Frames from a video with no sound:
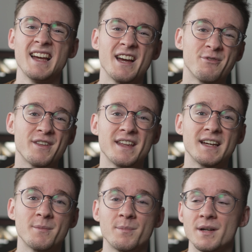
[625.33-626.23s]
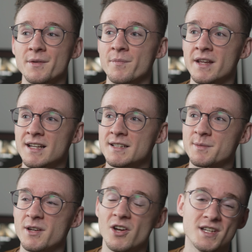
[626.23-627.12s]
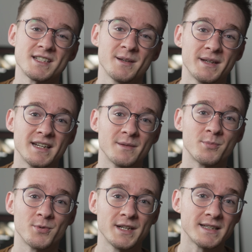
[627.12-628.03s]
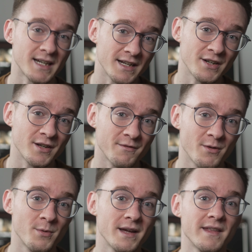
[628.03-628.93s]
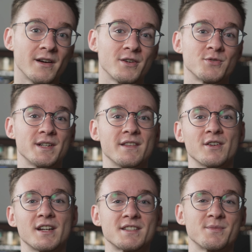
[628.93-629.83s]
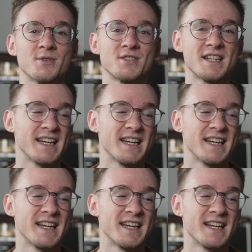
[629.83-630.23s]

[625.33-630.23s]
everything, but to be honest, I'm getting pretty tired of the way they are treating their customers,